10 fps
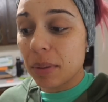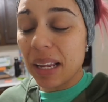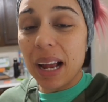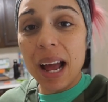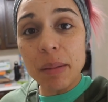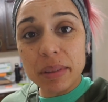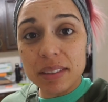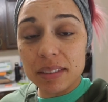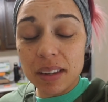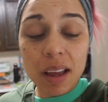but like I'm
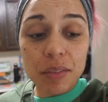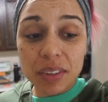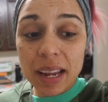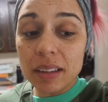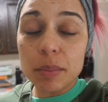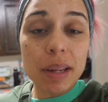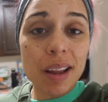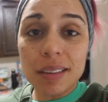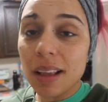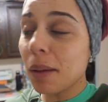stuffed. And to be
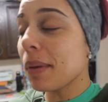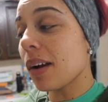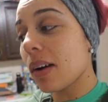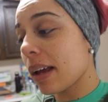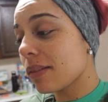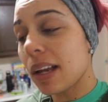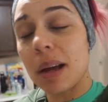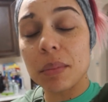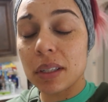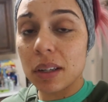honest, I'm not gonna have
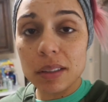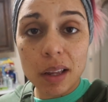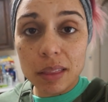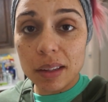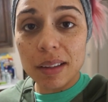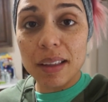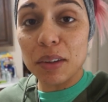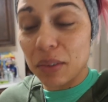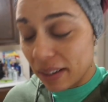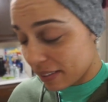time to cook nothing
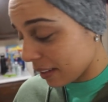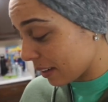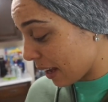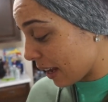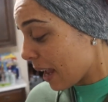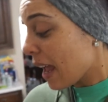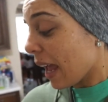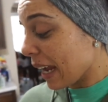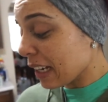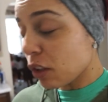the rest of the day.
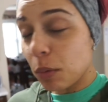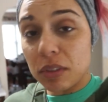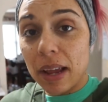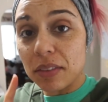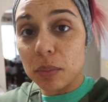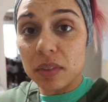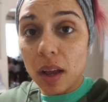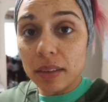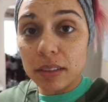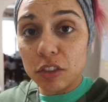And I'm supposed to have some
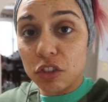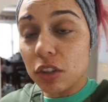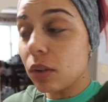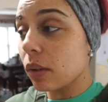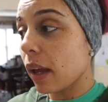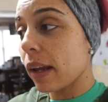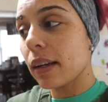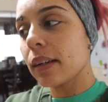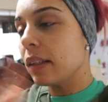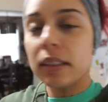sausage too.
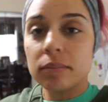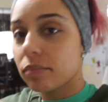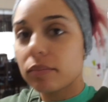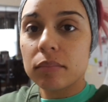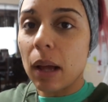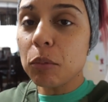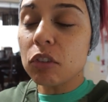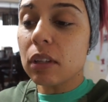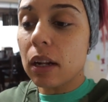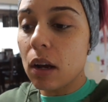Like, I'm
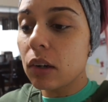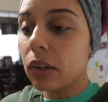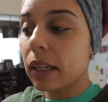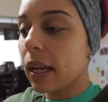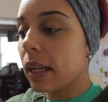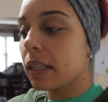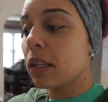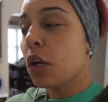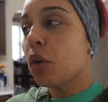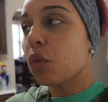just not hungry.
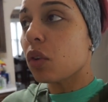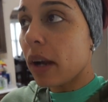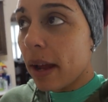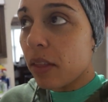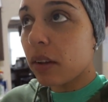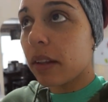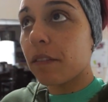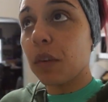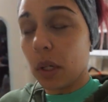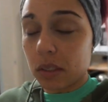And rather than
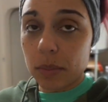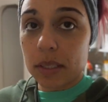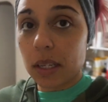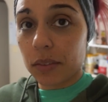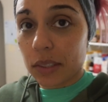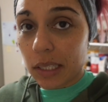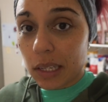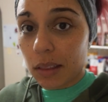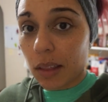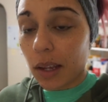force myself to
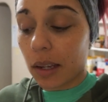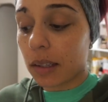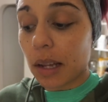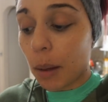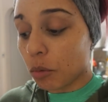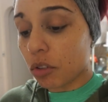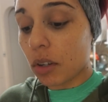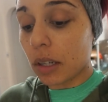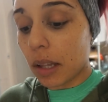eat that, I'm just gonna